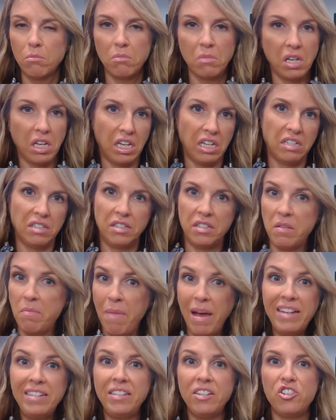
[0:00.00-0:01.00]
Is the
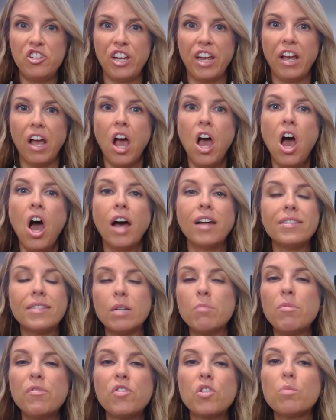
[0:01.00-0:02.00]
messaging on
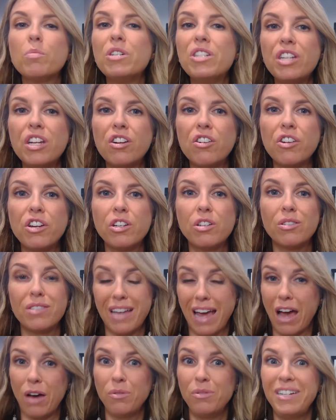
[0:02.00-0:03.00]
some of your materials
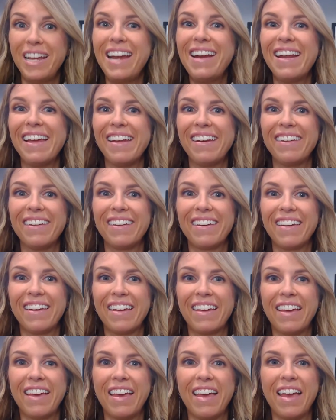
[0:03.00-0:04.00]
outdated?
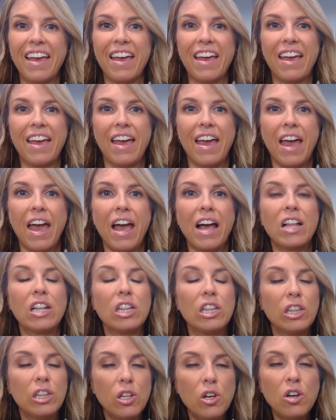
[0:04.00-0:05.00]

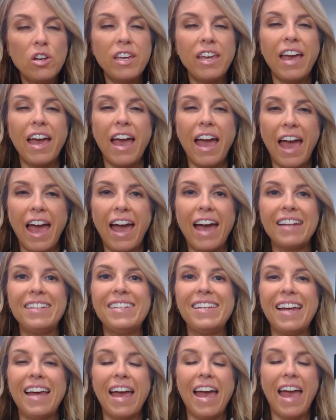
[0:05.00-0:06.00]
Look at
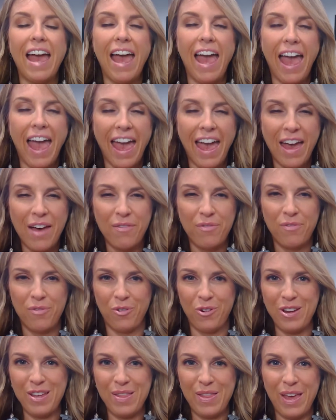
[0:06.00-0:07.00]

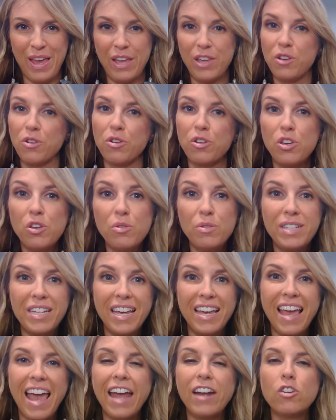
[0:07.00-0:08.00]
everything you're
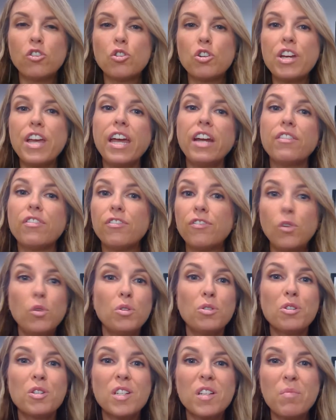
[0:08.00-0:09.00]
using and create
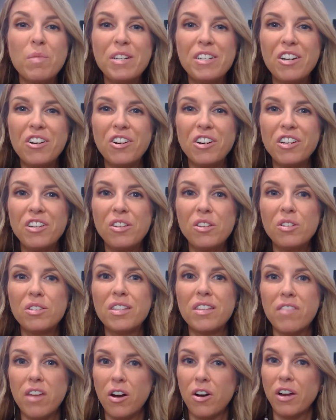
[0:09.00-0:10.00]
folders of materials
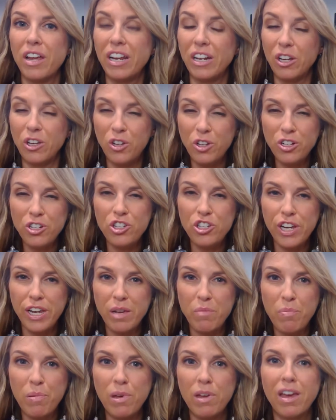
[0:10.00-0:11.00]
that are in good
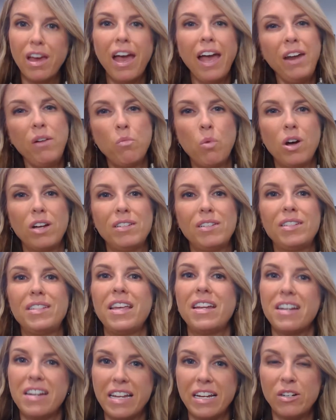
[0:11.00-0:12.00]
shape and ones
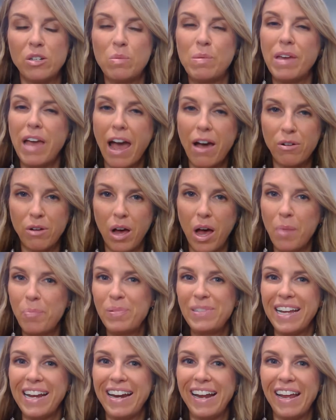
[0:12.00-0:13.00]
that need to be
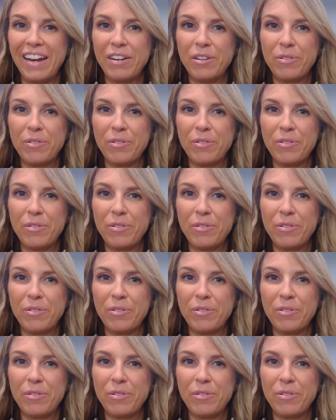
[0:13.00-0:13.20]
updated.